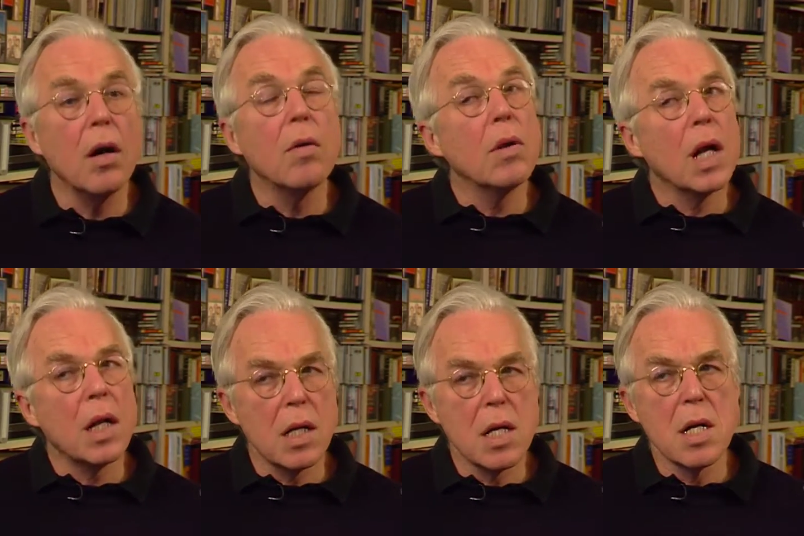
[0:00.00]
oh,
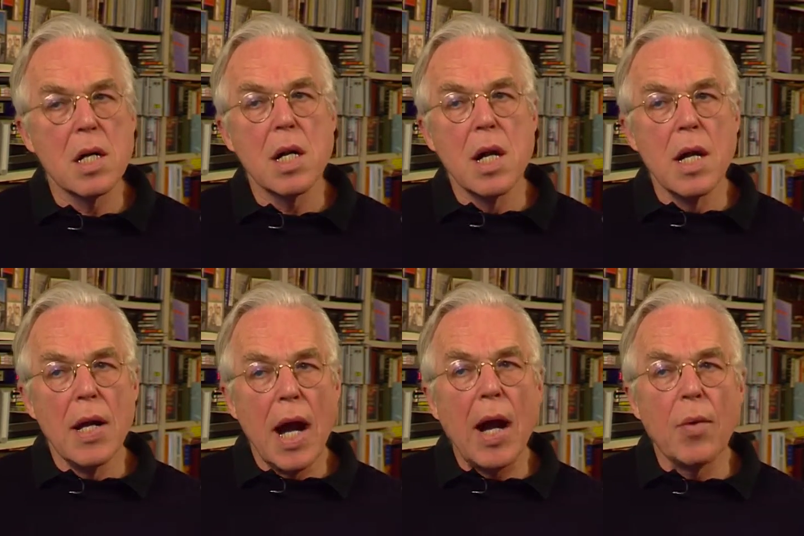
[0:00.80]
well,
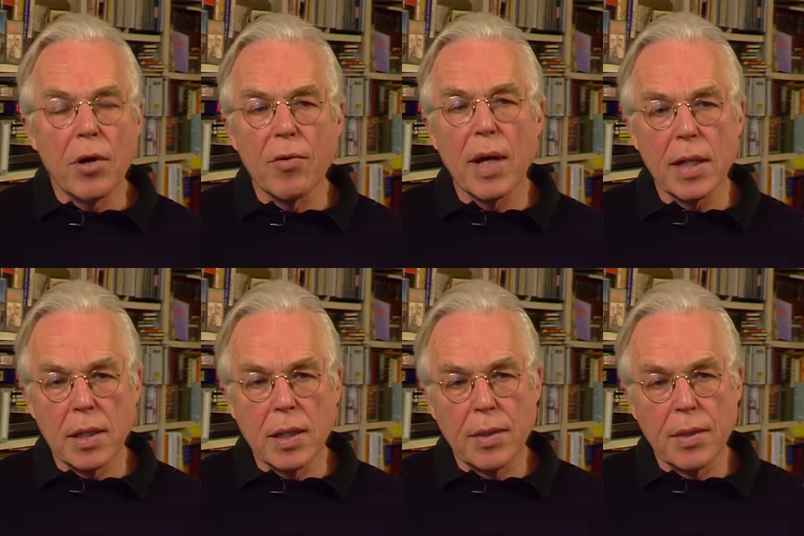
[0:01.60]
I want to write